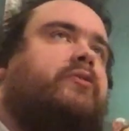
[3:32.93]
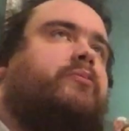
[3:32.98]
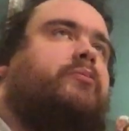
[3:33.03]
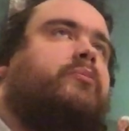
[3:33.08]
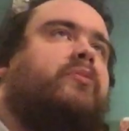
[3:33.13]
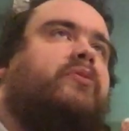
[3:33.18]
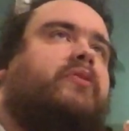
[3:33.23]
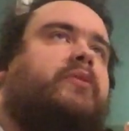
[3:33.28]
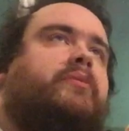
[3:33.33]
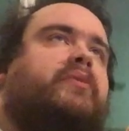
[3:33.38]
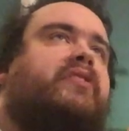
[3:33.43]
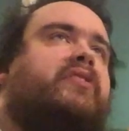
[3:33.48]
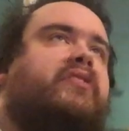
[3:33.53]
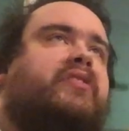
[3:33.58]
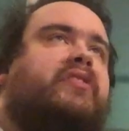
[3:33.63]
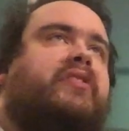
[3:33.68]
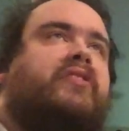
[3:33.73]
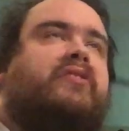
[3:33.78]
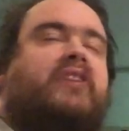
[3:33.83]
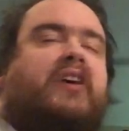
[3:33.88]

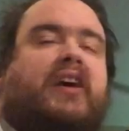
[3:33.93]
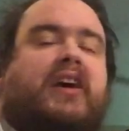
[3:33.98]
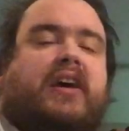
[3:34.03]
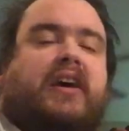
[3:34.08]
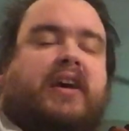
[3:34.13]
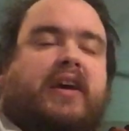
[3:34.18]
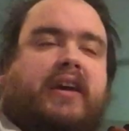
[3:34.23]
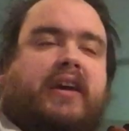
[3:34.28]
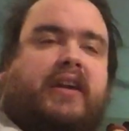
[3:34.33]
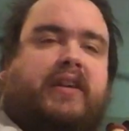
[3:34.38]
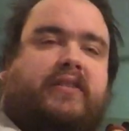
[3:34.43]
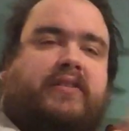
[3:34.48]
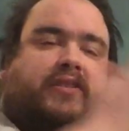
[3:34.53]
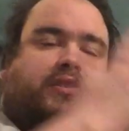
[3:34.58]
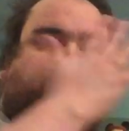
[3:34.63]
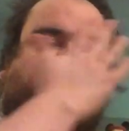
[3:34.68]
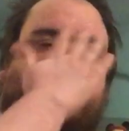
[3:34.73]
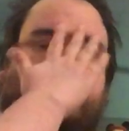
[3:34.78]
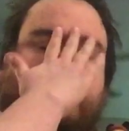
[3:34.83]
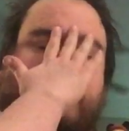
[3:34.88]
musicals, he does it
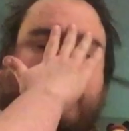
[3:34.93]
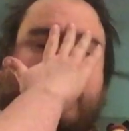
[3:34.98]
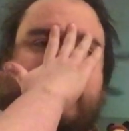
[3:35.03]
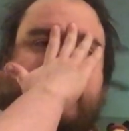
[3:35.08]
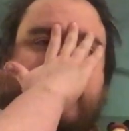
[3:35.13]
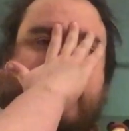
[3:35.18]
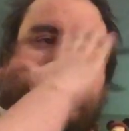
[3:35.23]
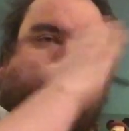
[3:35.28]
just right.